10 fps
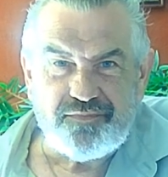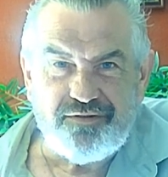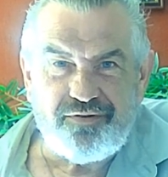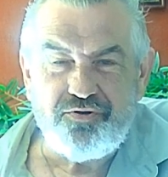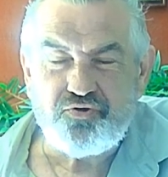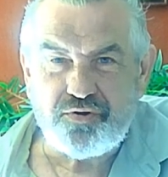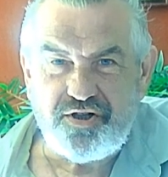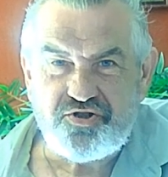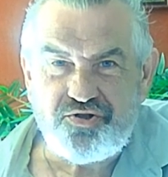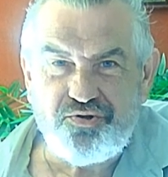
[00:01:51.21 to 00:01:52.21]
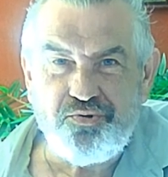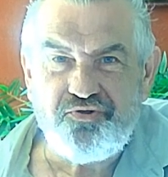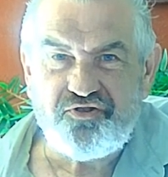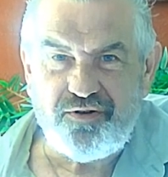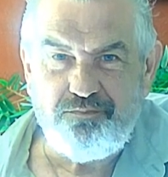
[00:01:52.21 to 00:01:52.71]
A very traditional,
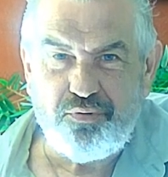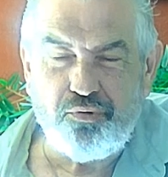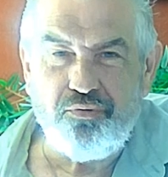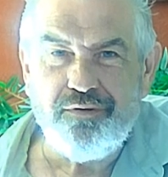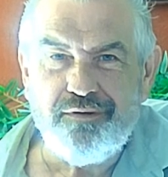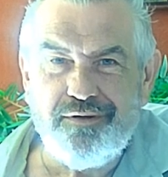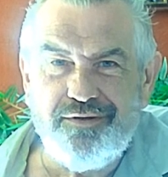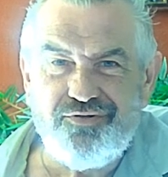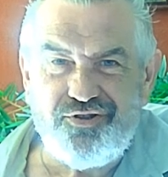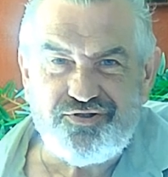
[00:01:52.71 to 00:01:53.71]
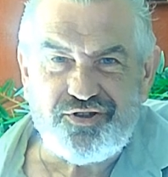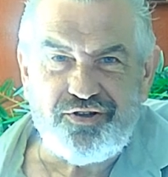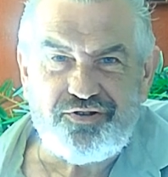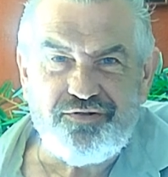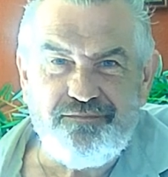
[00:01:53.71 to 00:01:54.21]
simple dessert.